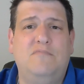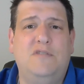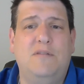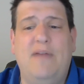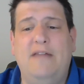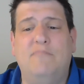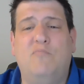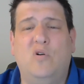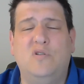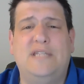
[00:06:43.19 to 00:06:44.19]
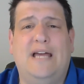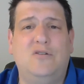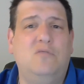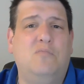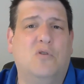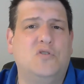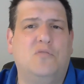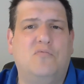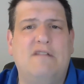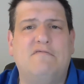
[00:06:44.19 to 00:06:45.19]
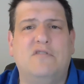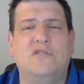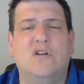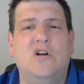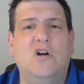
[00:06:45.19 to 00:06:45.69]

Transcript: debate boils down to personal preference.